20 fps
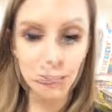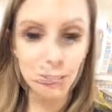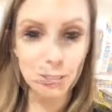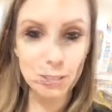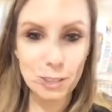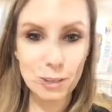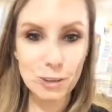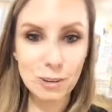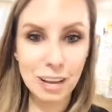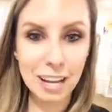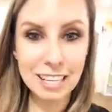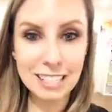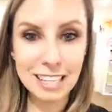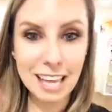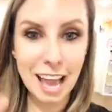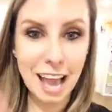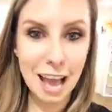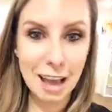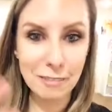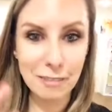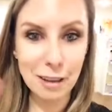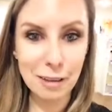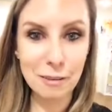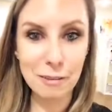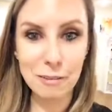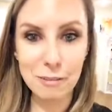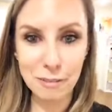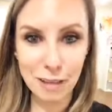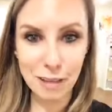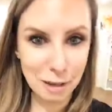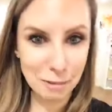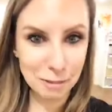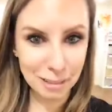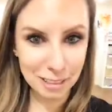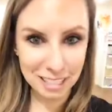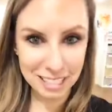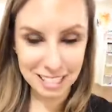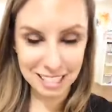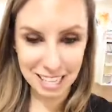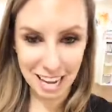So you guys have a
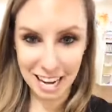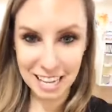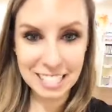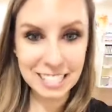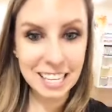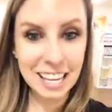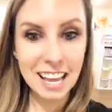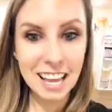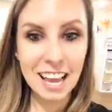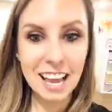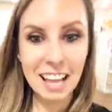fabulous night,